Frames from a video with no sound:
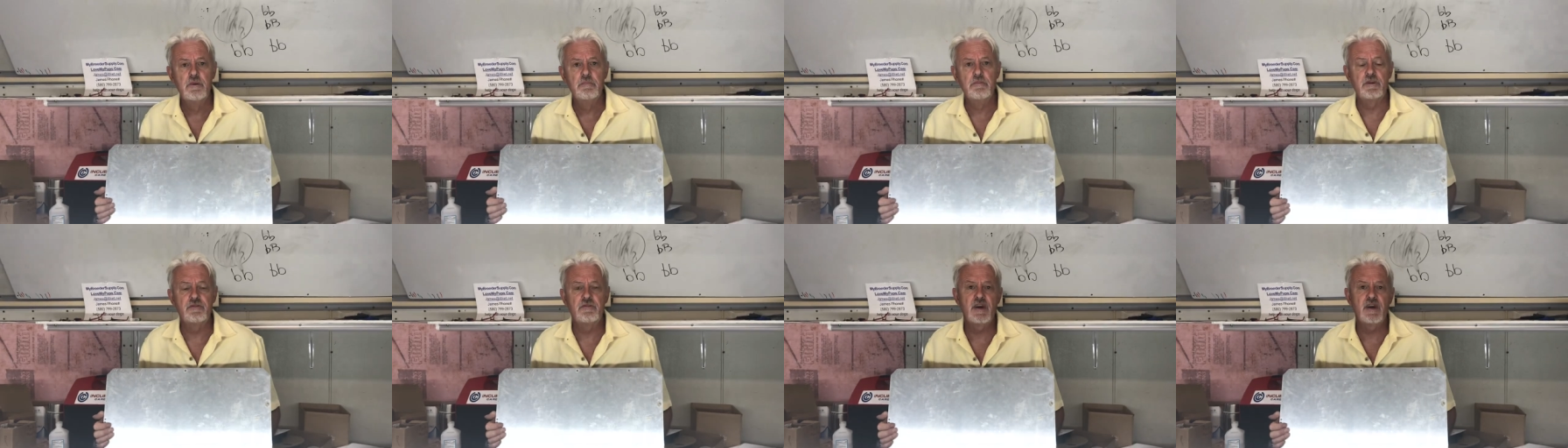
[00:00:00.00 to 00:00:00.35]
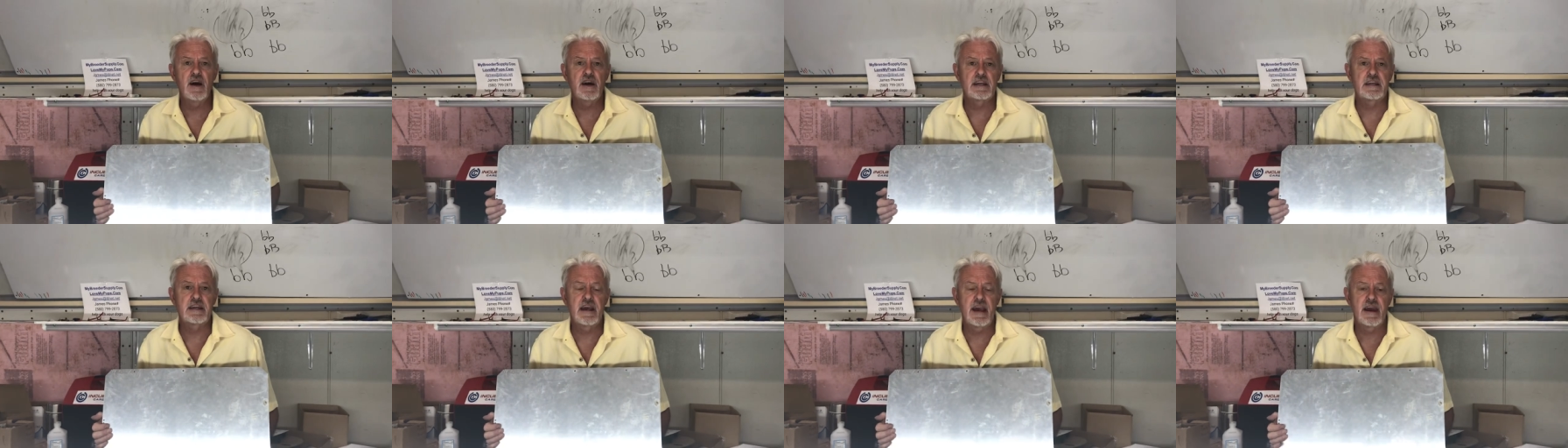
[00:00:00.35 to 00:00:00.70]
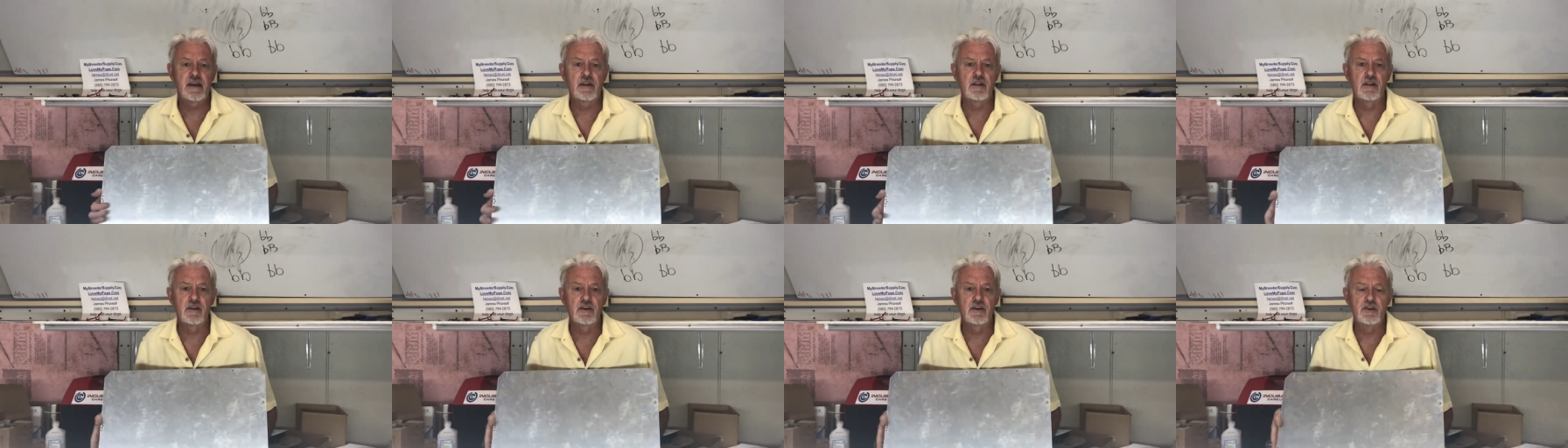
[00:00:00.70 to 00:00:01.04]
But if you had a
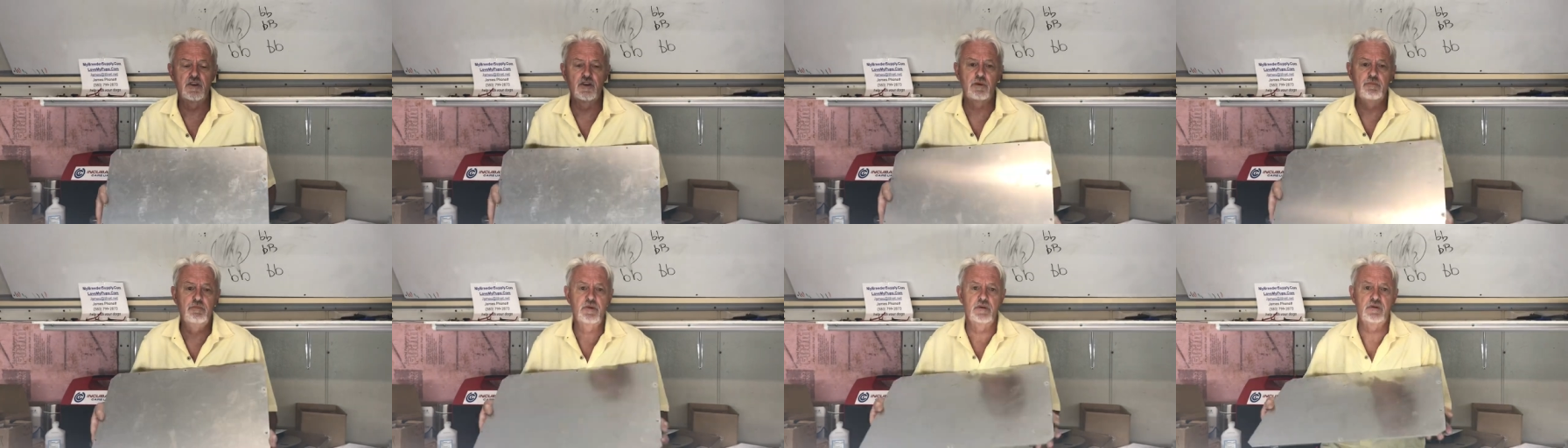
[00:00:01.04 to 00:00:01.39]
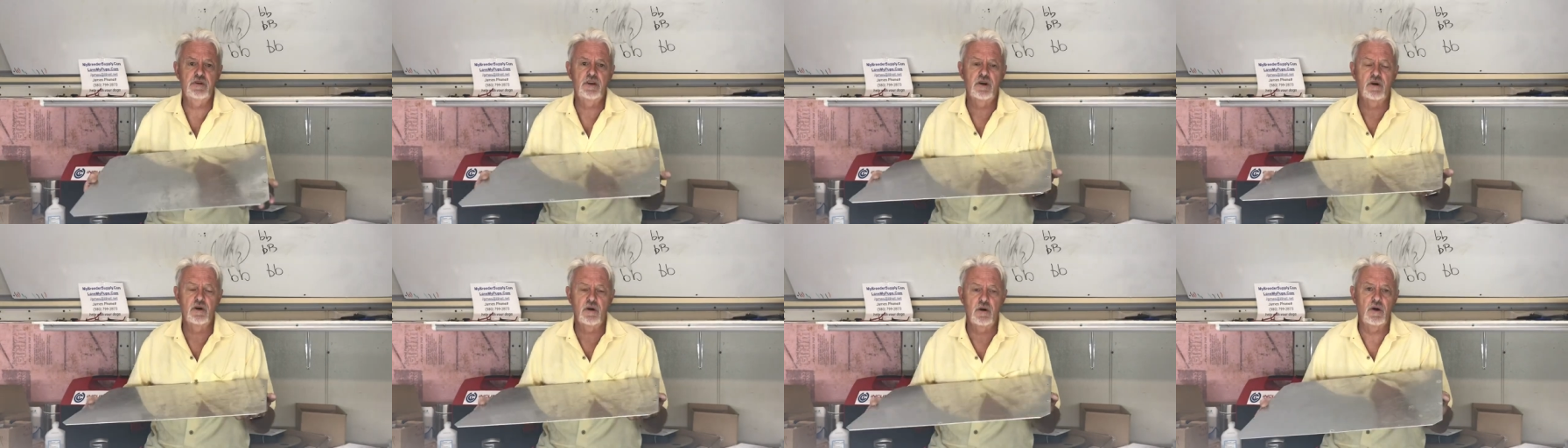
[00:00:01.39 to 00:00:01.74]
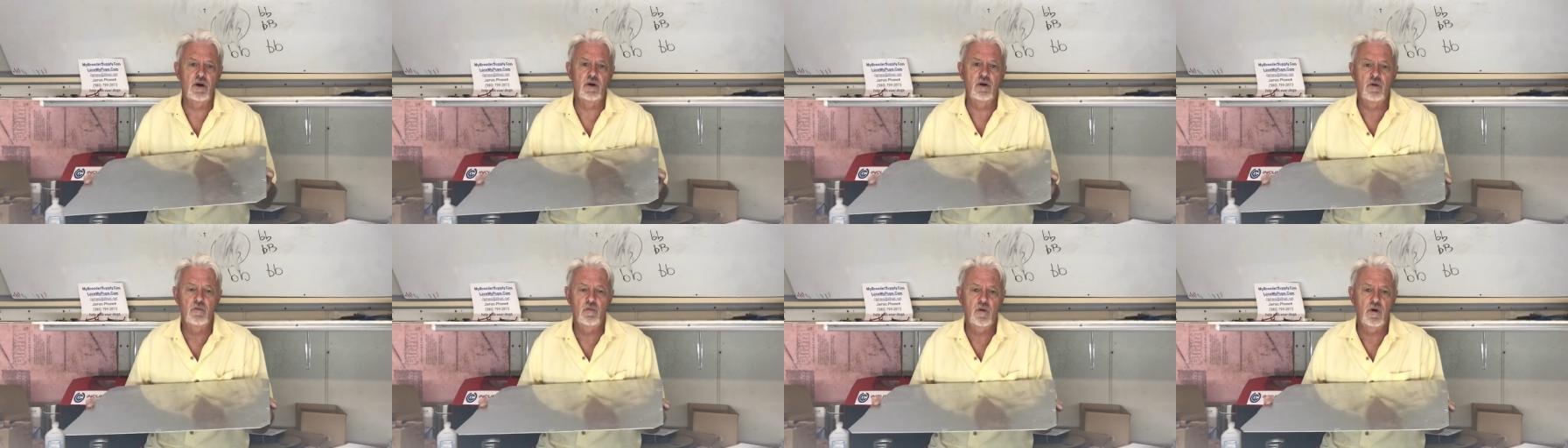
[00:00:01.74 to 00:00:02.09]
kennel and you could put, you know, uh,